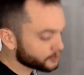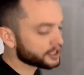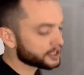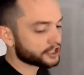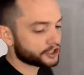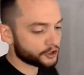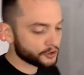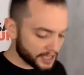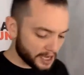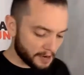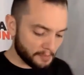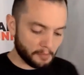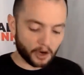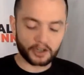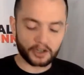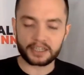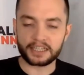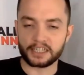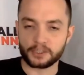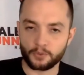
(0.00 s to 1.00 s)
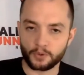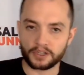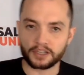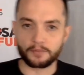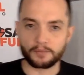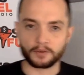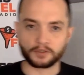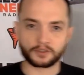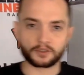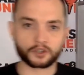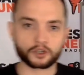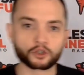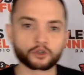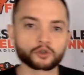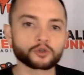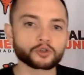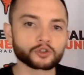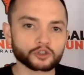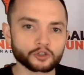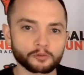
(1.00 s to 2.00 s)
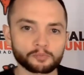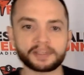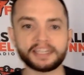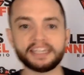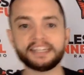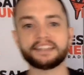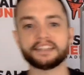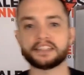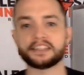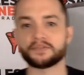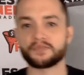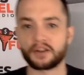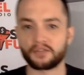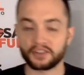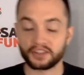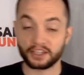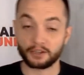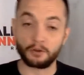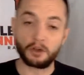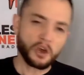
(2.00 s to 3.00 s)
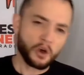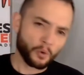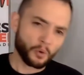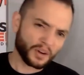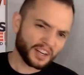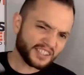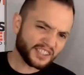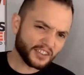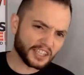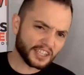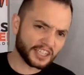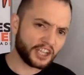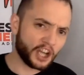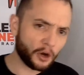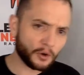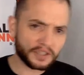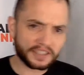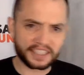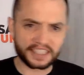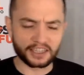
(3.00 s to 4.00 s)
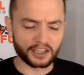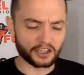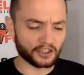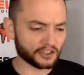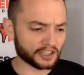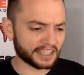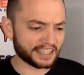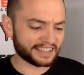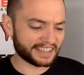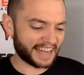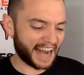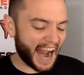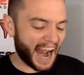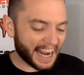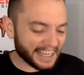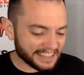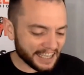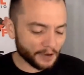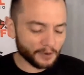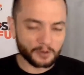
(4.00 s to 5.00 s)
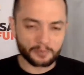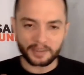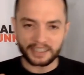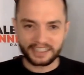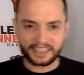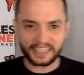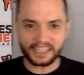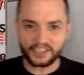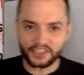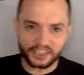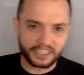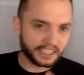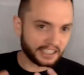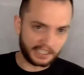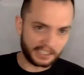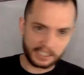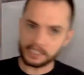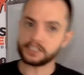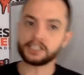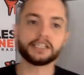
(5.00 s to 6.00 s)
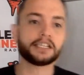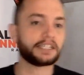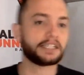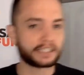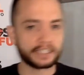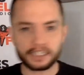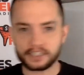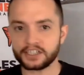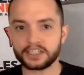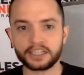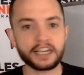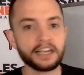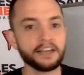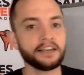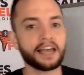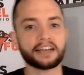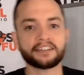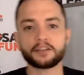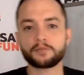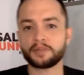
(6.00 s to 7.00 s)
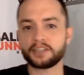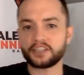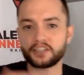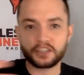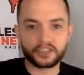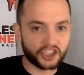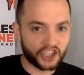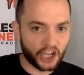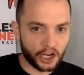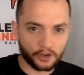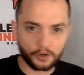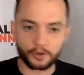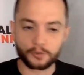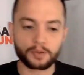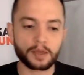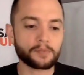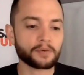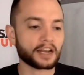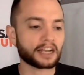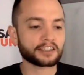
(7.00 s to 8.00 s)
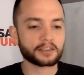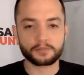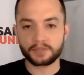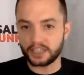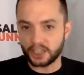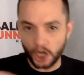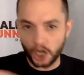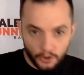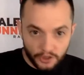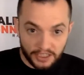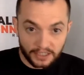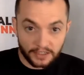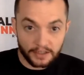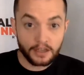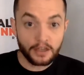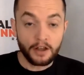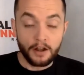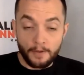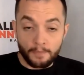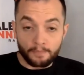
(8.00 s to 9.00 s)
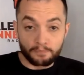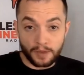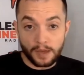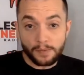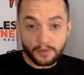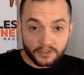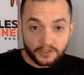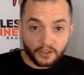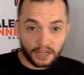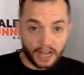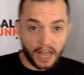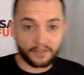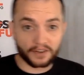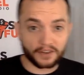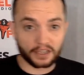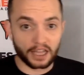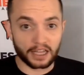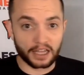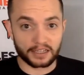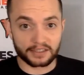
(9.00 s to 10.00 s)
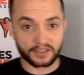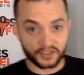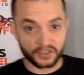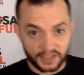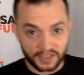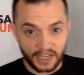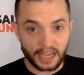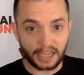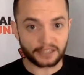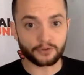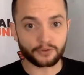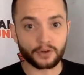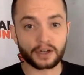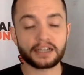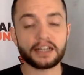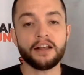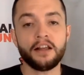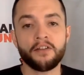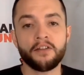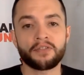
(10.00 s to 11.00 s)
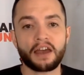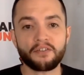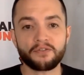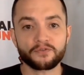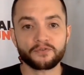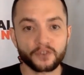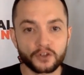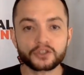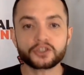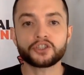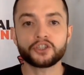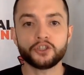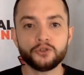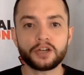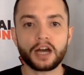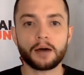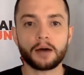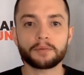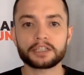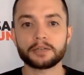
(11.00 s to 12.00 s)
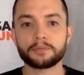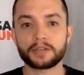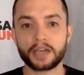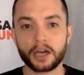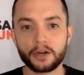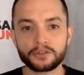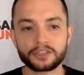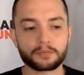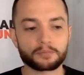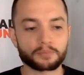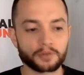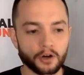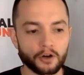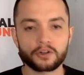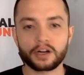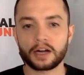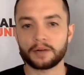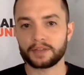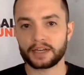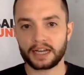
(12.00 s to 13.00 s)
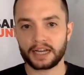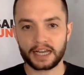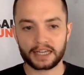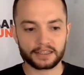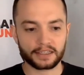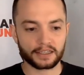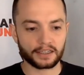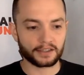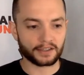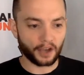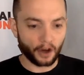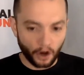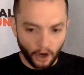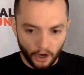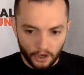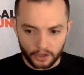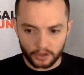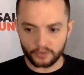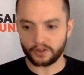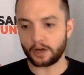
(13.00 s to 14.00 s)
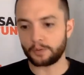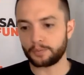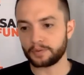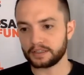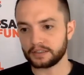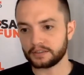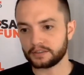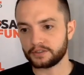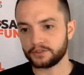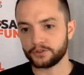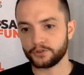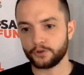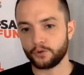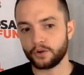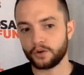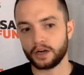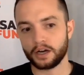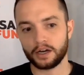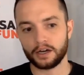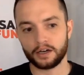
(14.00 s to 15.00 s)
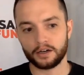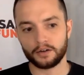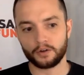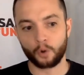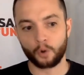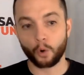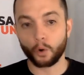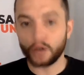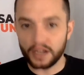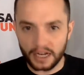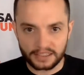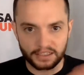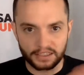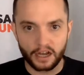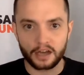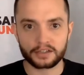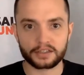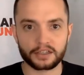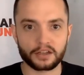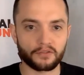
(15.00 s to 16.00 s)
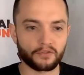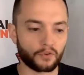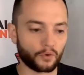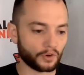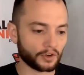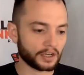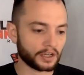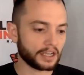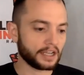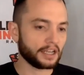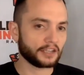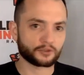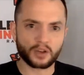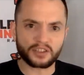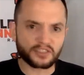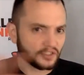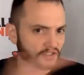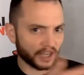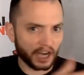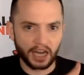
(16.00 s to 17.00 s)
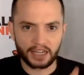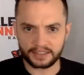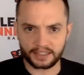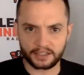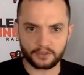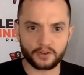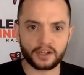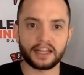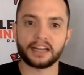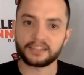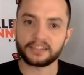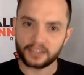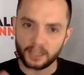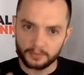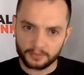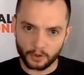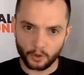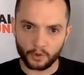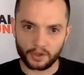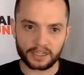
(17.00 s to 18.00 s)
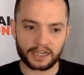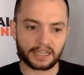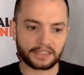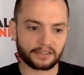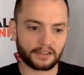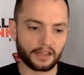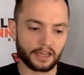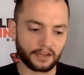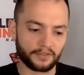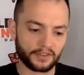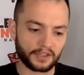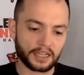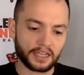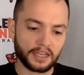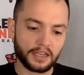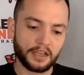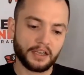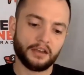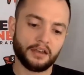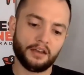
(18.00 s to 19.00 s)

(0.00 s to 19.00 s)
choosing a market is one of the most crucial pieces of everything. What I started noticing and learning is that as I would be teaching, as I'd be sharing with people and as I'd be coaching, people started having a lot of success, right? That first 2 Comma Club coaching program that I had the honor of helping to organize content for, it's Russell's content, right? I just helped organize a lot of it.